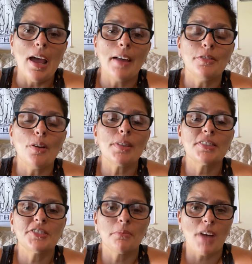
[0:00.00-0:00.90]
and know
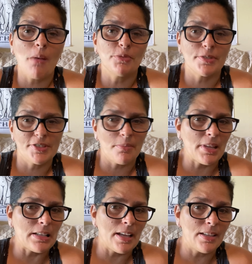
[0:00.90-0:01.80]
that sometimes when
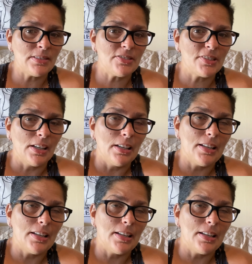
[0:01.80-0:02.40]
something ends,